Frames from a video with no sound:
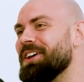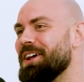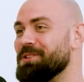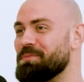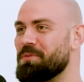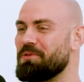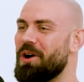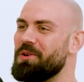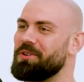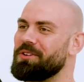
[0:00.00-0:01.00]
And I was
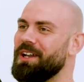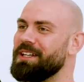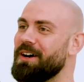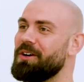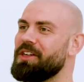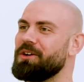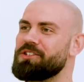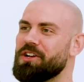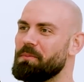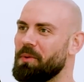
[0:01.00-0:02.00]
broke. Like I think I was
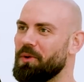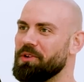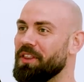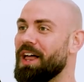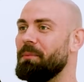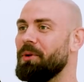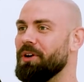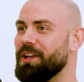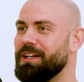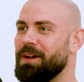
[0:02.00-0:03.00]
unemployed at that
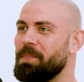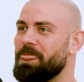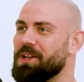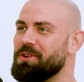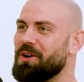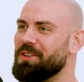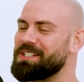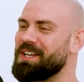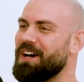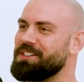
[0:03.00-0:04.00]
point. and you got this
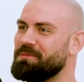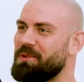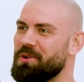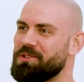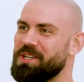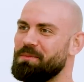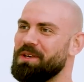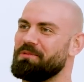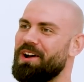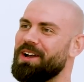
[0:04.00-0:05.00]
guy who's a
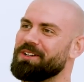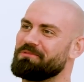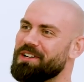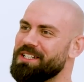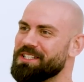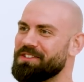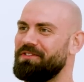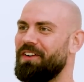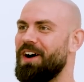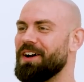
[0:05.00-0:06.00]
MotoGP rider, rich as
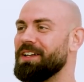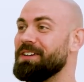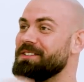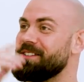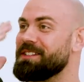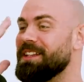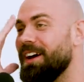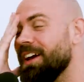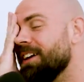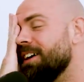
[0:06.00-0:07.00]
fuck. And I was just
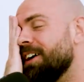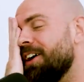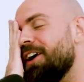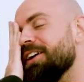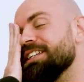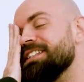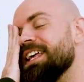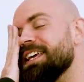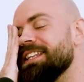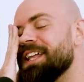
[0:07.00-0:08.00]
like, oh, he's
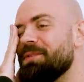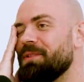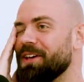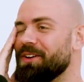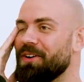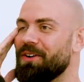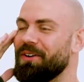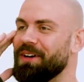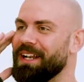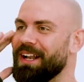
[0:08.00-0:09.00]
dicking down my
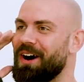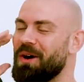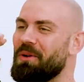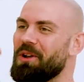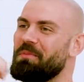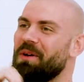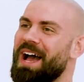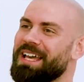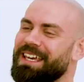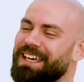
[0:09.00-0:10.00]
girl, and like, I want her
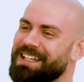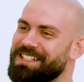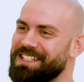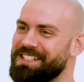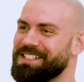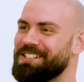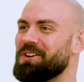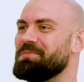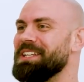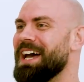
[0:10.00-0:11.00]
back. And she's just
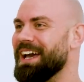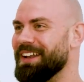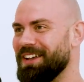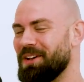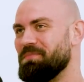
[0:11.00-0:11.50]
turned me down.